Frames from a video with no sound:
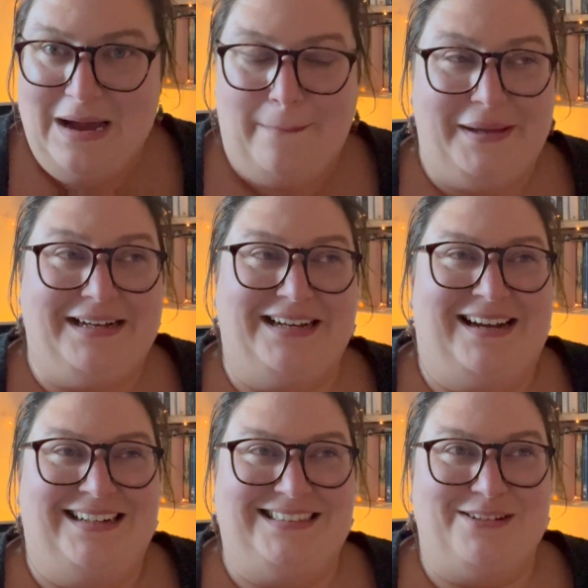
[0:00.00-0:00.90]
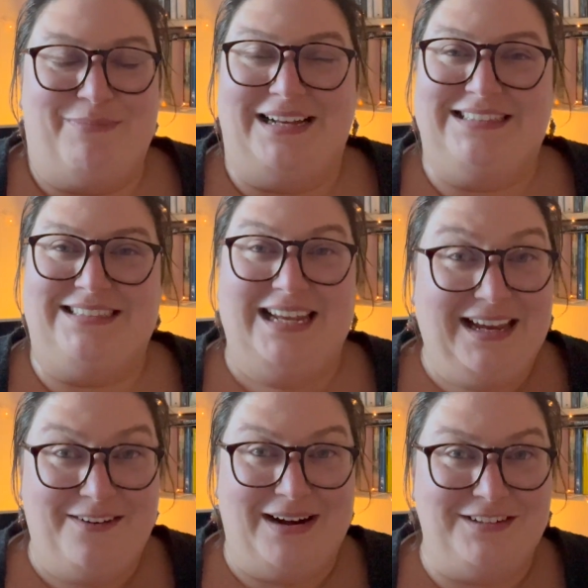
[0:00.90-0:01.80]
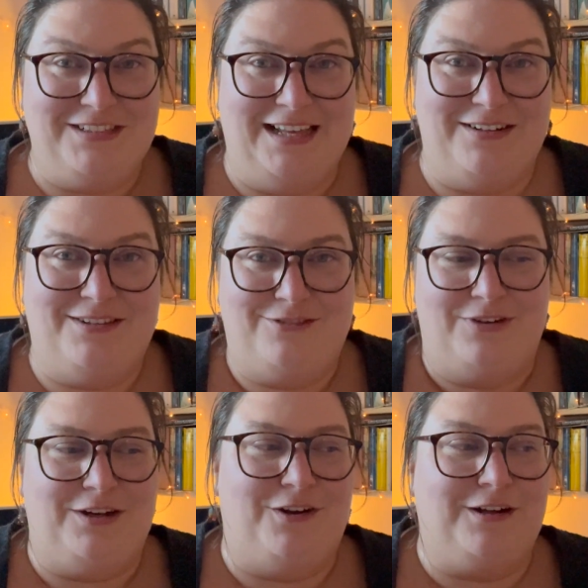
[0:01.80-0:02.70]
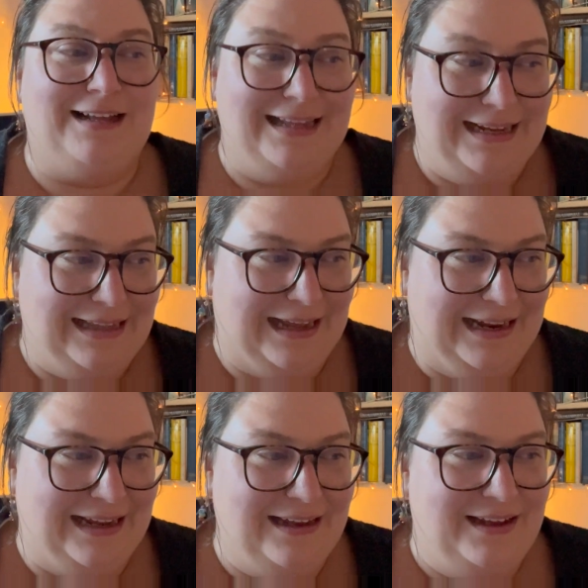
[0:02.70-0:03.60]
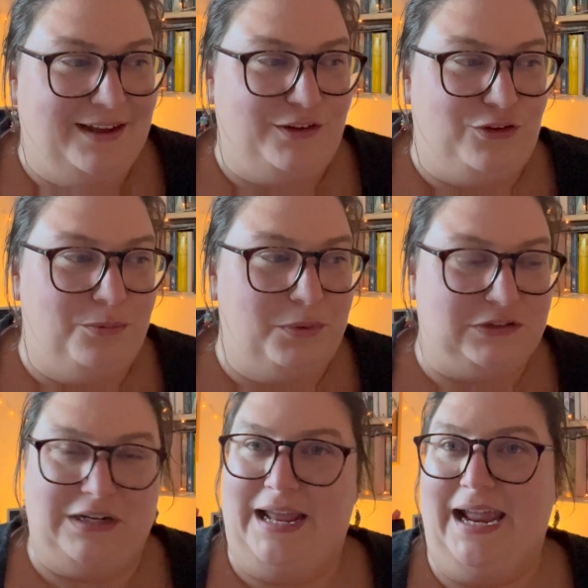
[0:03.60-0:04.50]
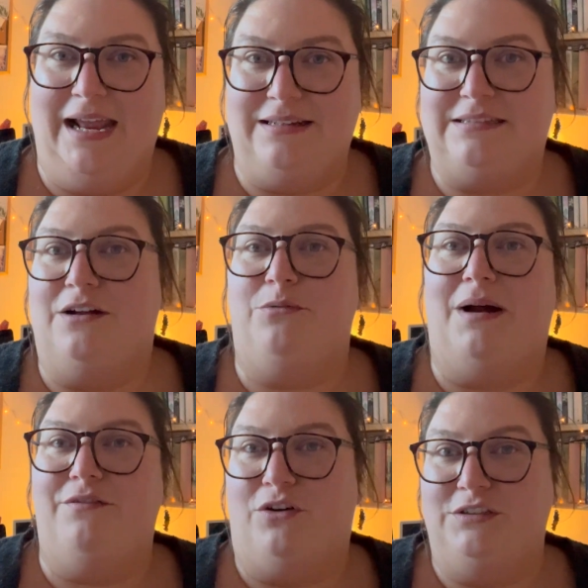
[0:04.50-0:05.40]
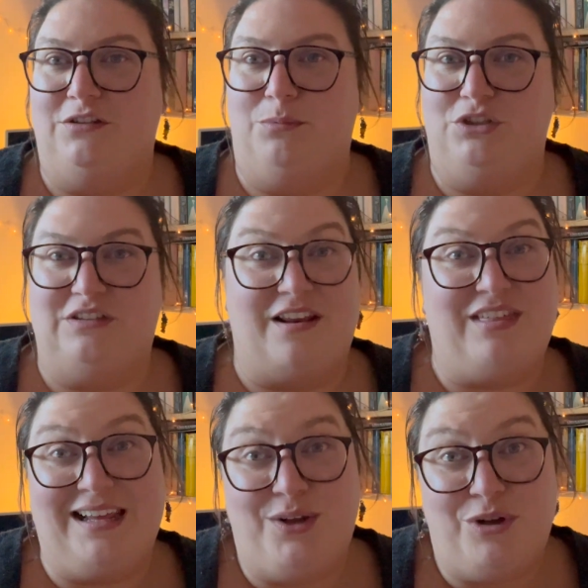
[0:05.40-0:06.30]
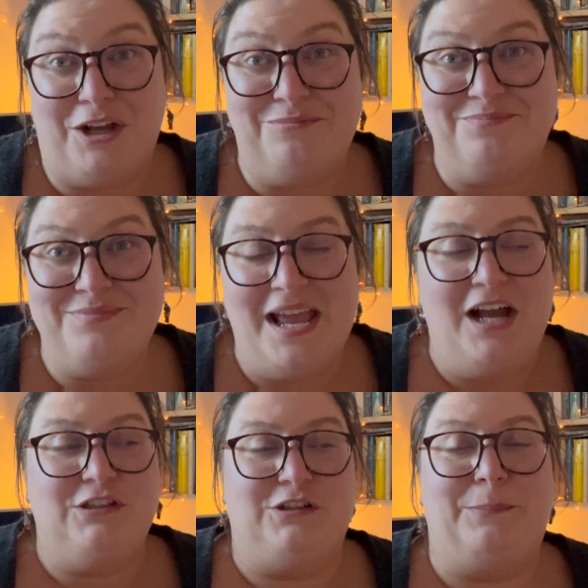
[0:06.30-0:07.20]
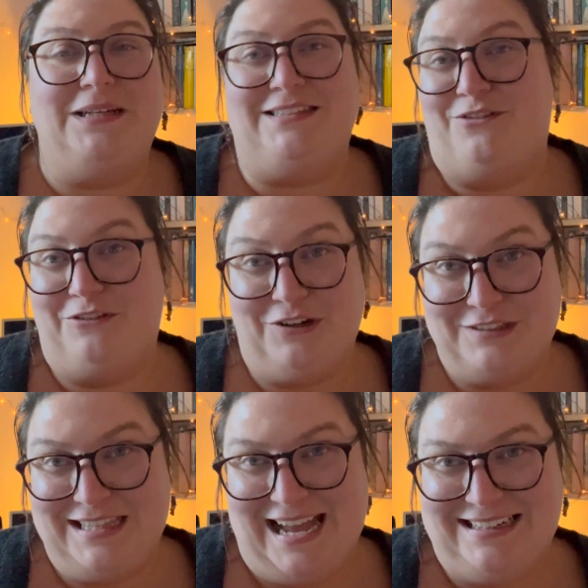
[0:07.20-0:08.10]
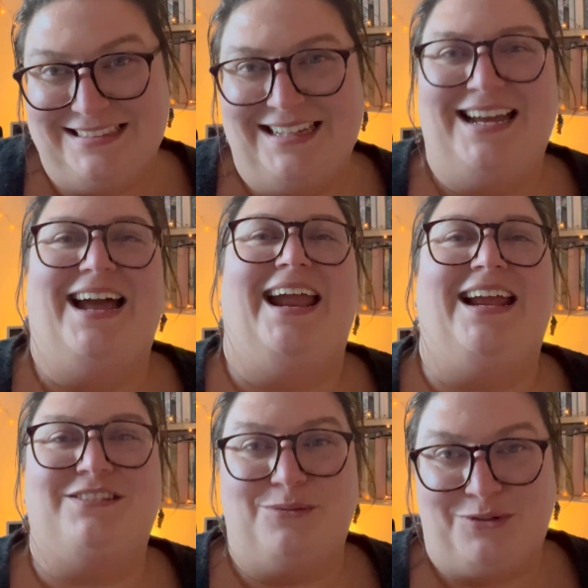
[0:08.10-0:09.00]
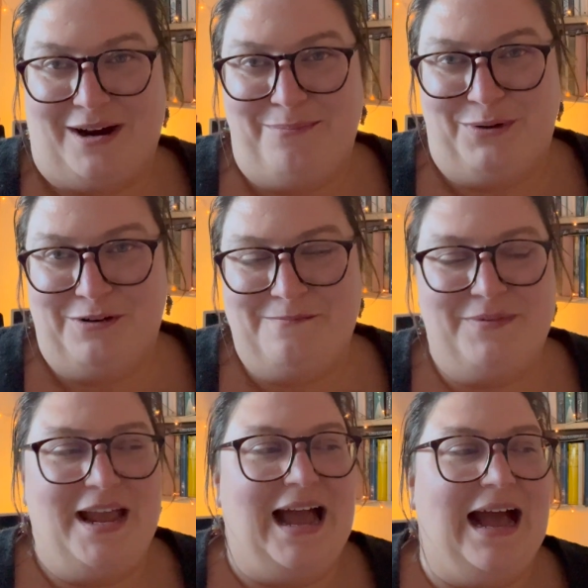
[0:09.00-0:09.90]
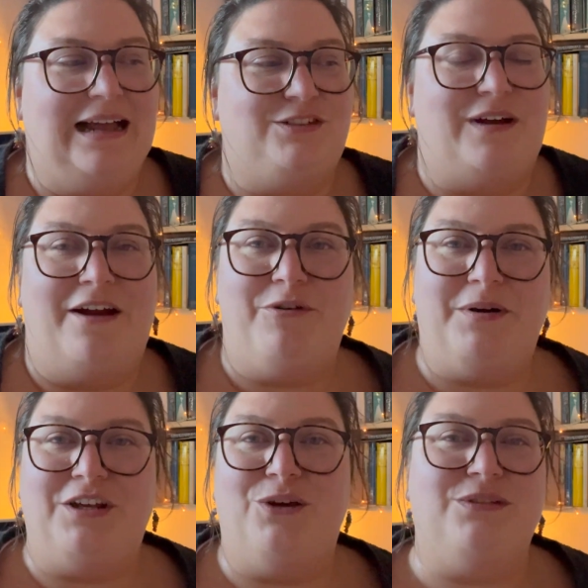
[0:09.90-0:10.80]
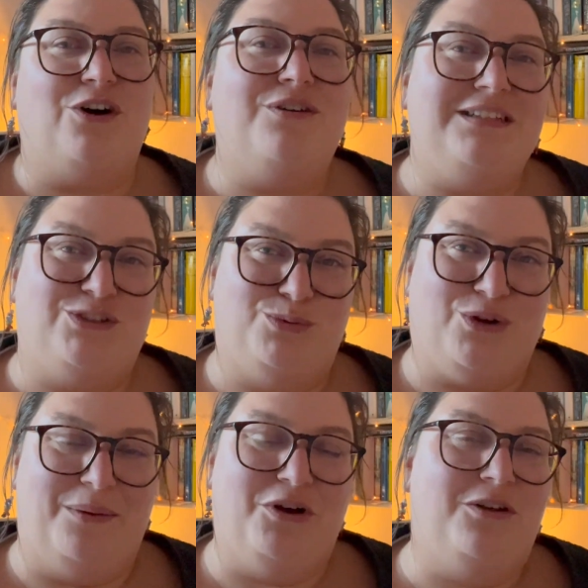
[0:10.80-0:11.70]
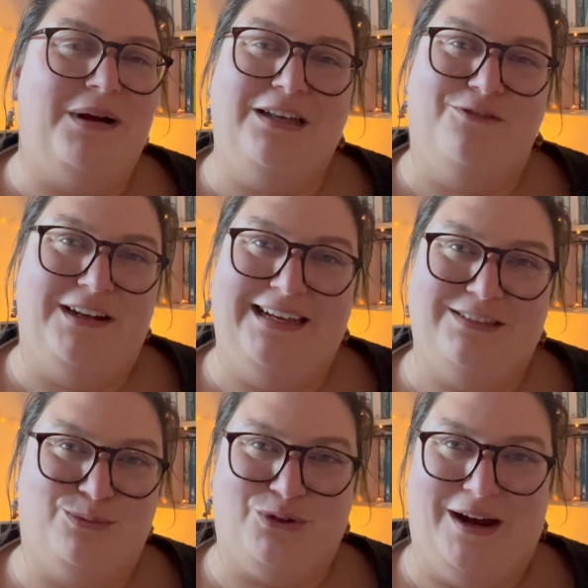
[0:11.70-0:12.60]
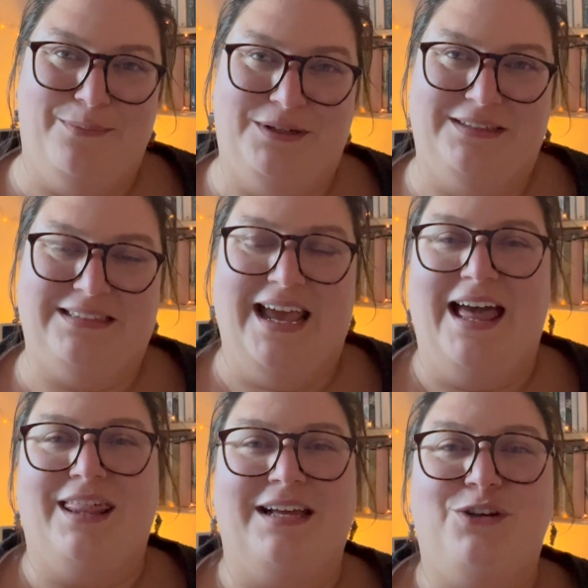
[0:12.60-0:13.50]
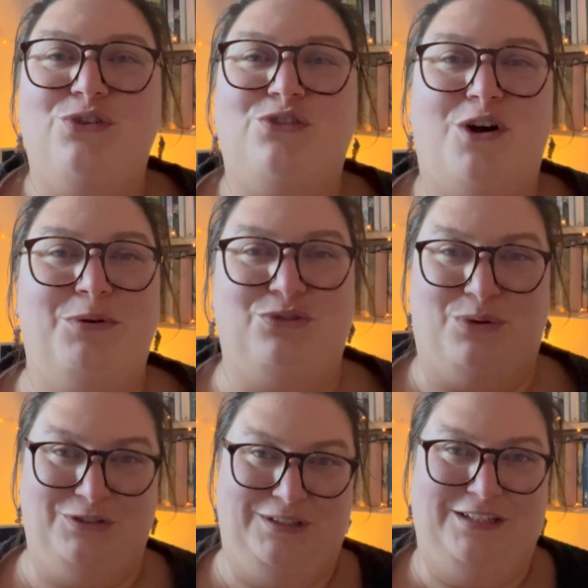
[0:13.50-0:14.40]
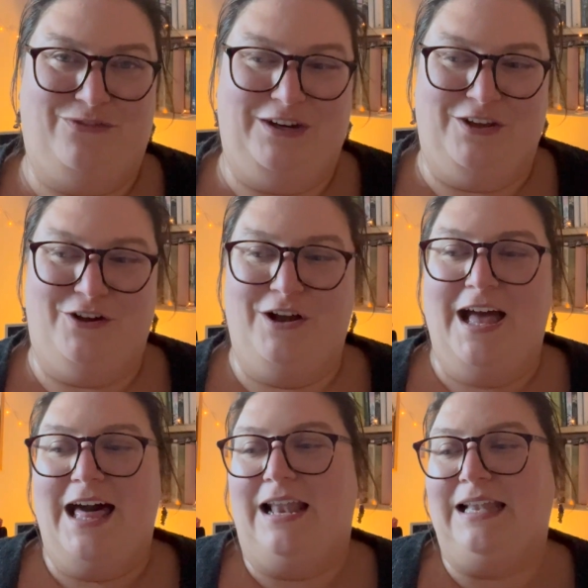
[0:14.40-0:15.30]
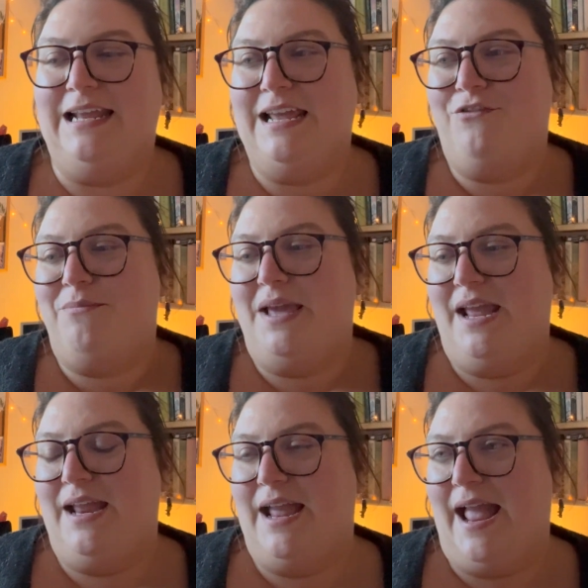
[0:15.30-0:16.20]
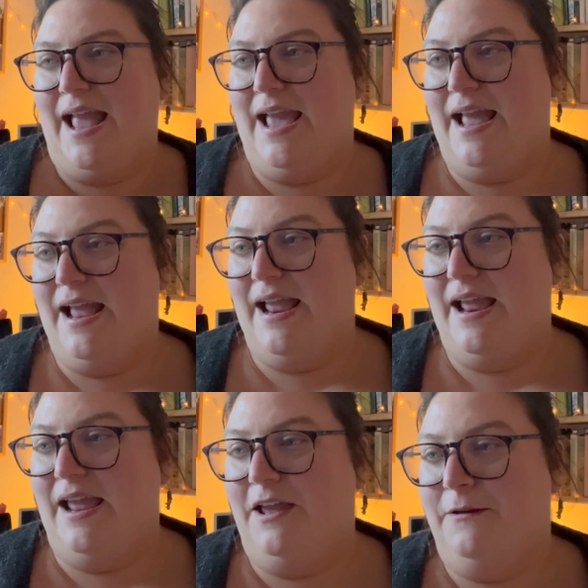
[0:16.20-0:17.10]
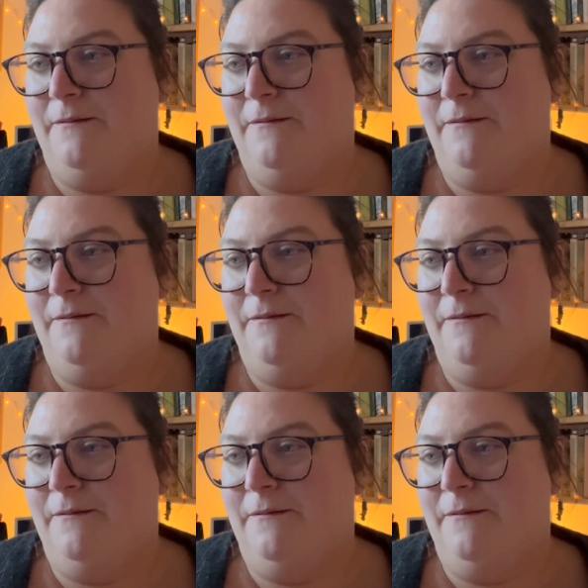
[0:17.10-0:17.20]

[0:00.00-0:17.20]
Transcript: Because by sticking around to the end of this video, clearly you mustn't hate the sound of my voice as much as I think you do. So please, if you've got to the end, hit subscribe button. And for everybody who is already subscribed, all of my lovely subscribers, thank you so much for watching this video. Leave me a...